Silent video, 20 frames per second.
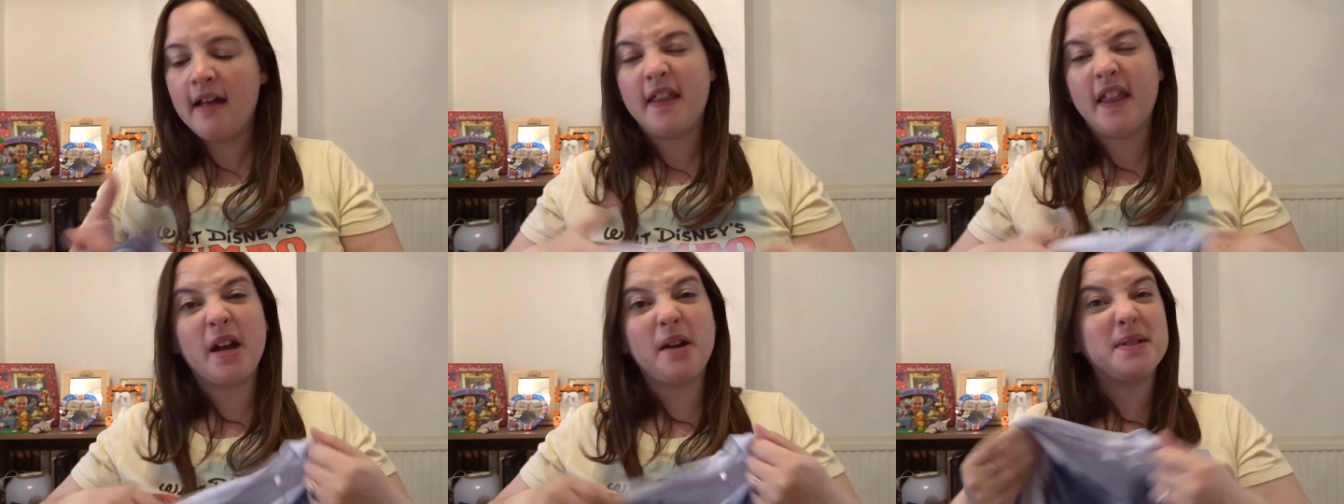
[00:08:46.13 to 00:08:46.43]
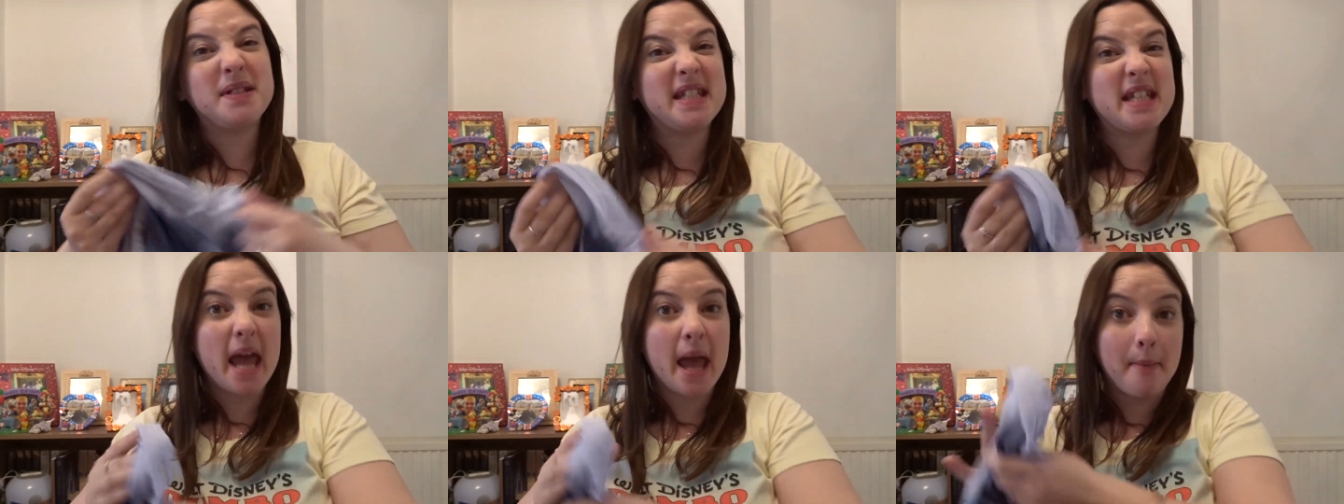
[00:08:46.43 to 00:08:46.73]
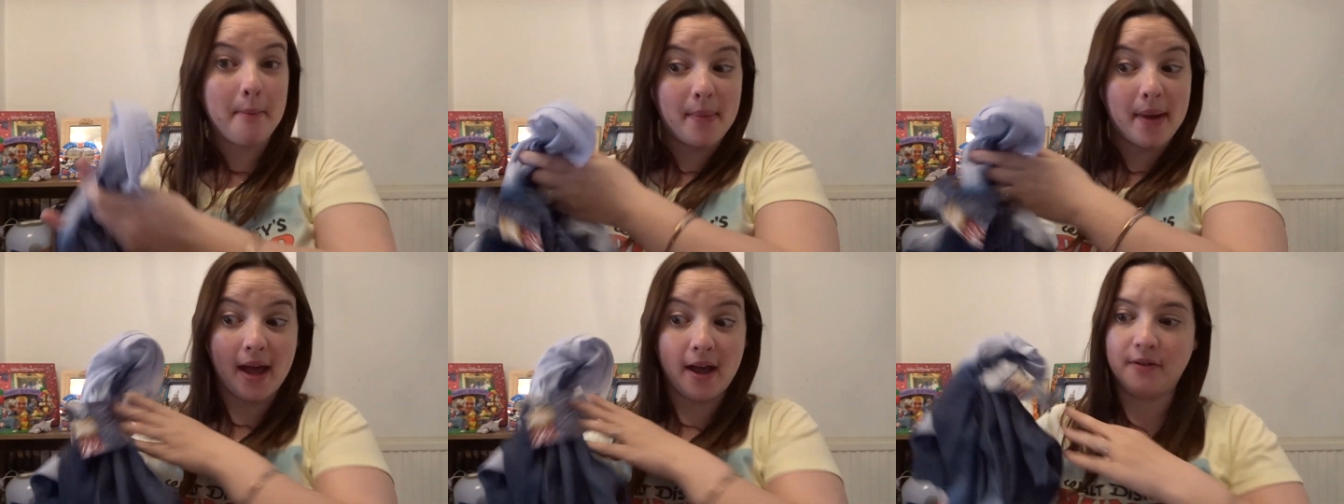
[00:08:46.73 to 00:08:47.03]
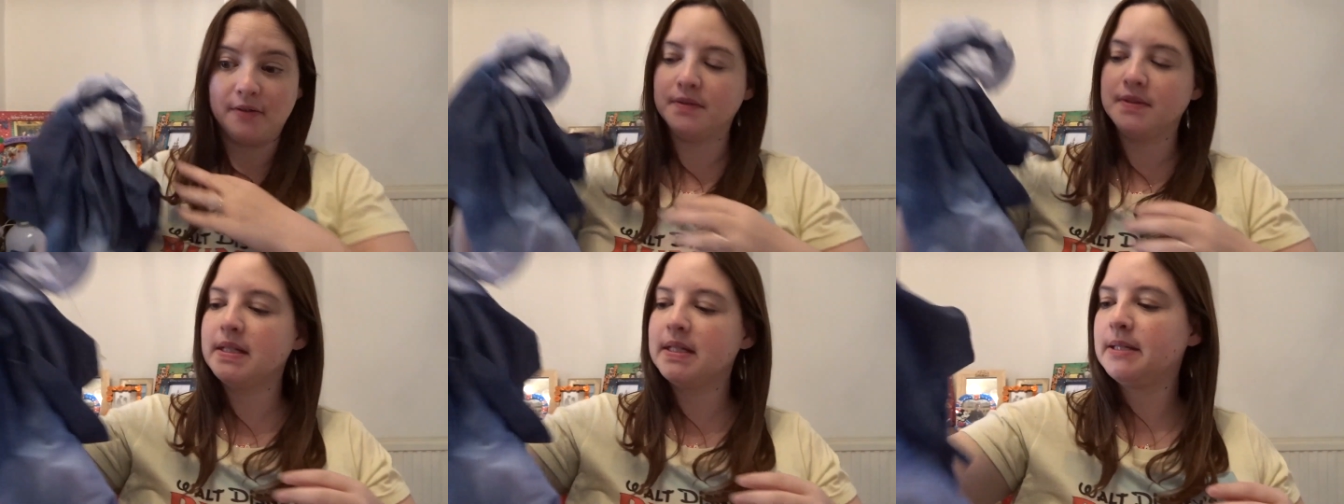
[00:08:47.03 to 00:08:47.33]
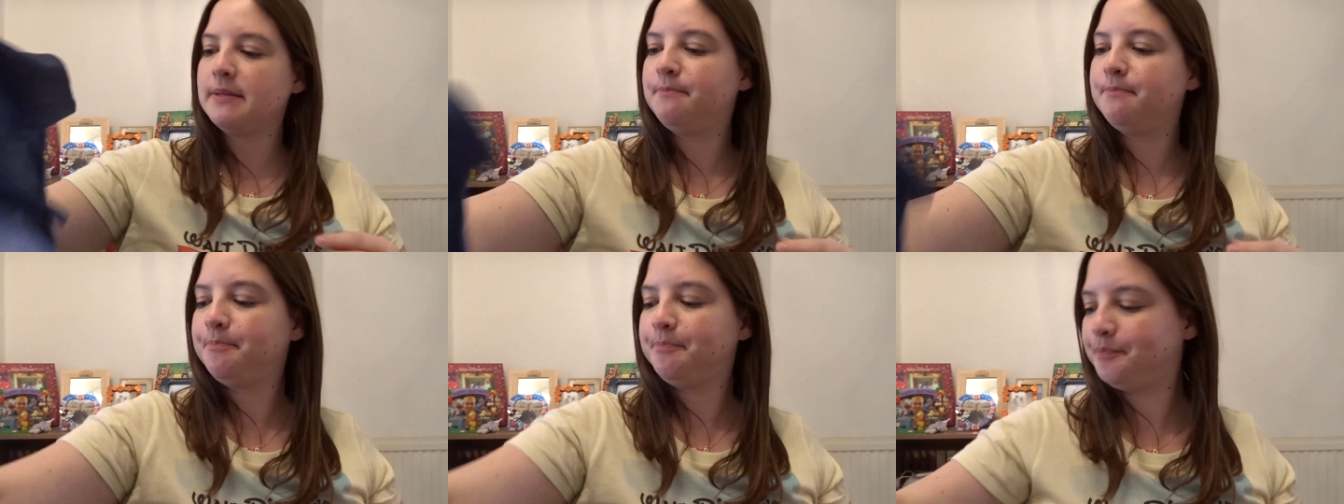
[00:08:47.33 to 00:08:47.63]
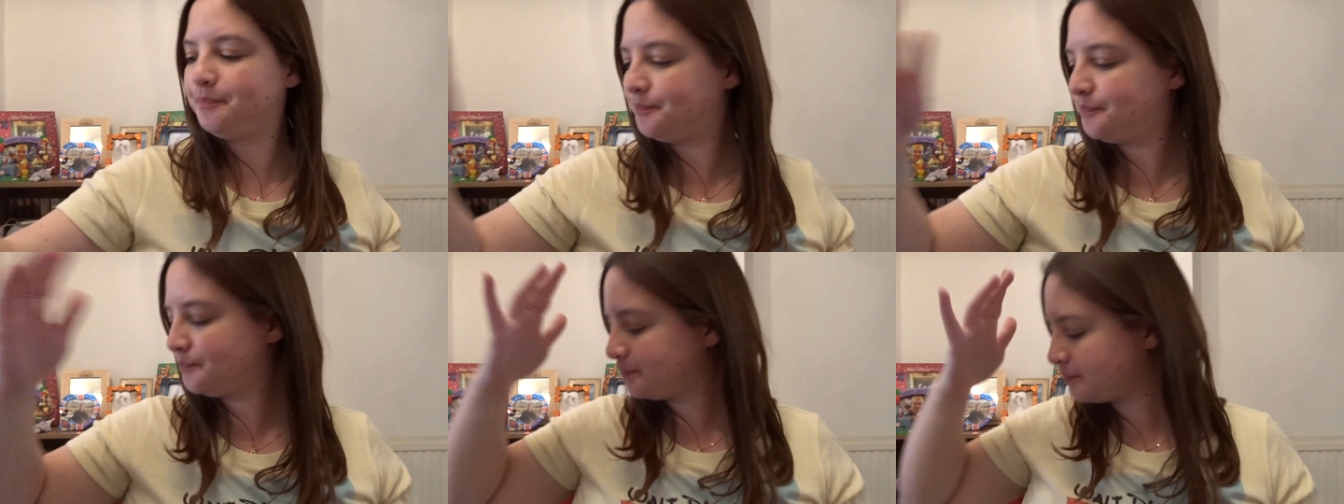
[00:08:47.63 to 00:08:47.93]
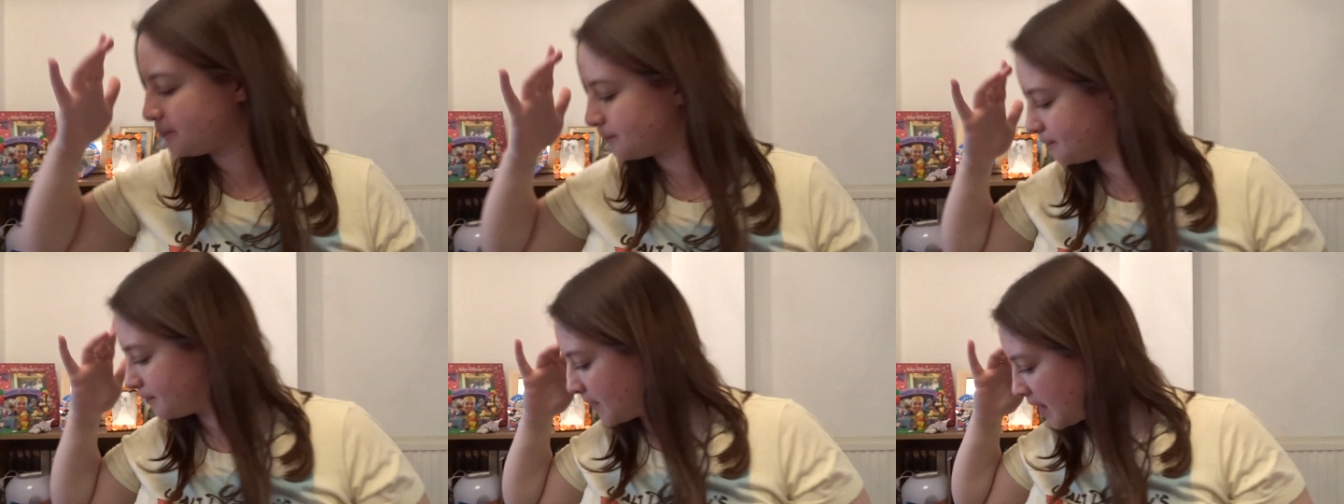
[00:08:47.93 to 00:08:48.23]
That was ten pounds.
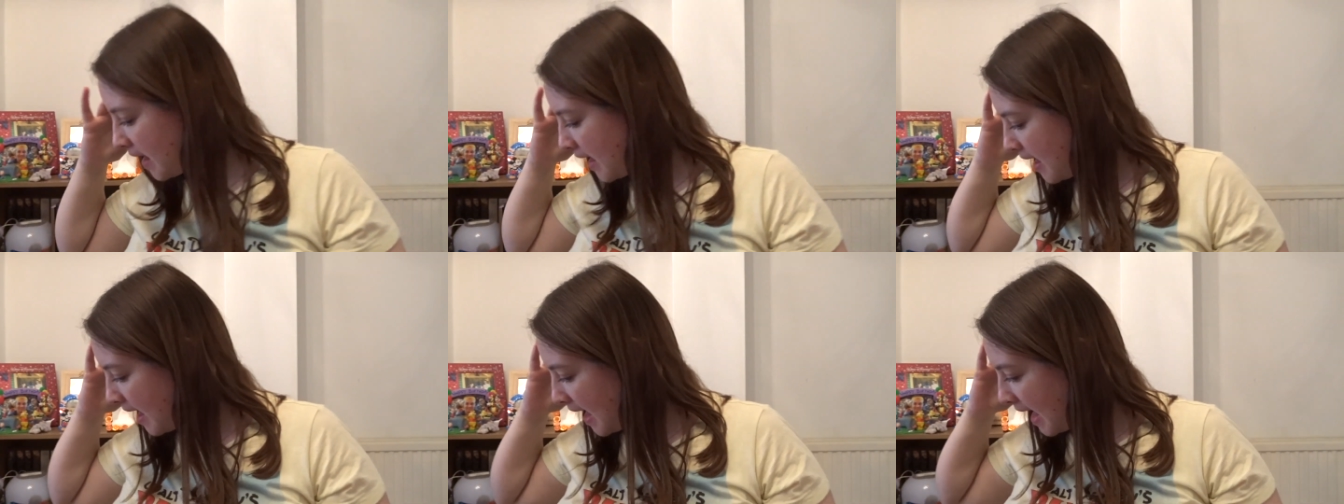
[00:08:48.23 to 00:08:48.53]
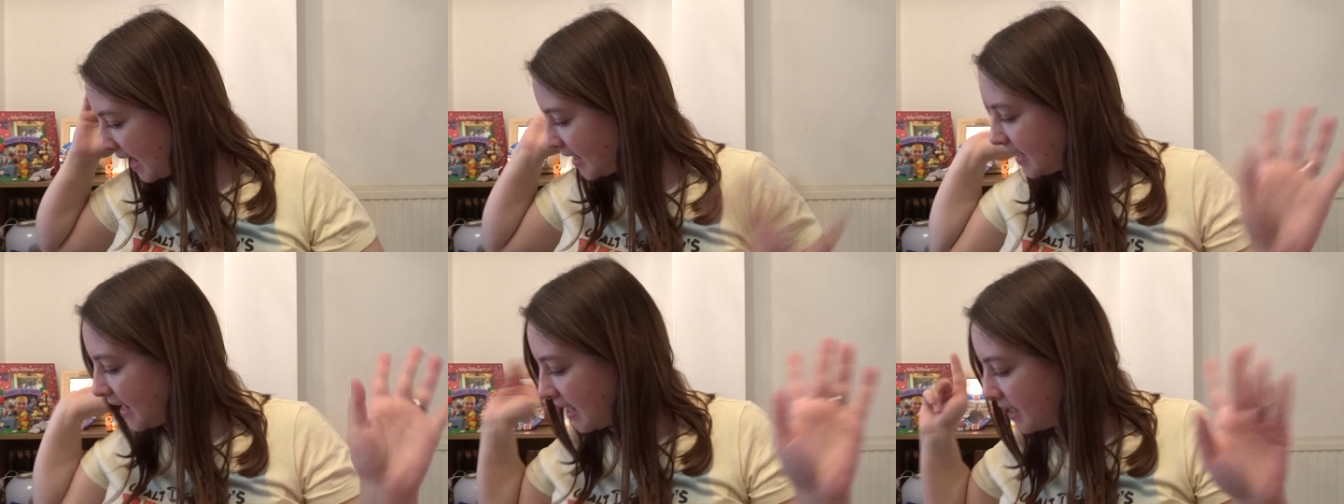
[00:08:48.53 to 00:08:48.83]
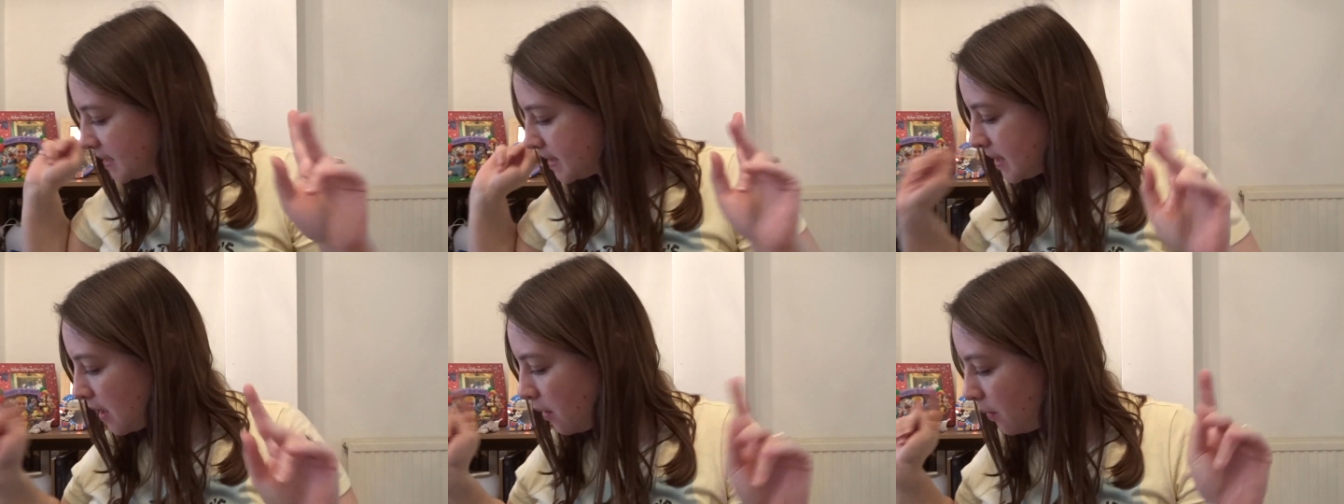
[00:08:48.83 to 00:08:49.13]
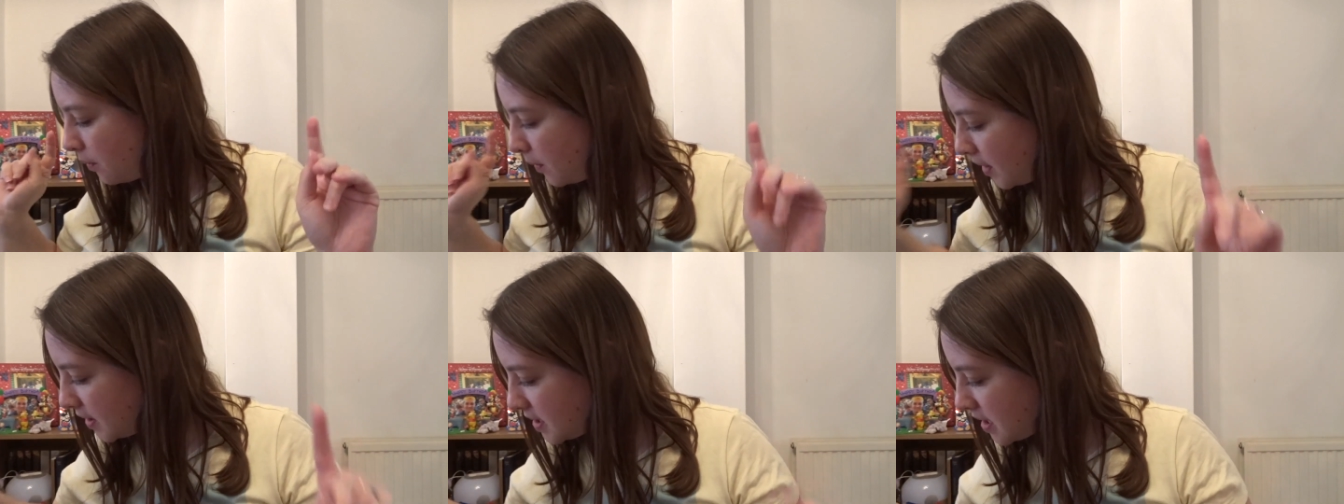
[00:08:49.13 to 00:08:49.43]
And yeah, so we are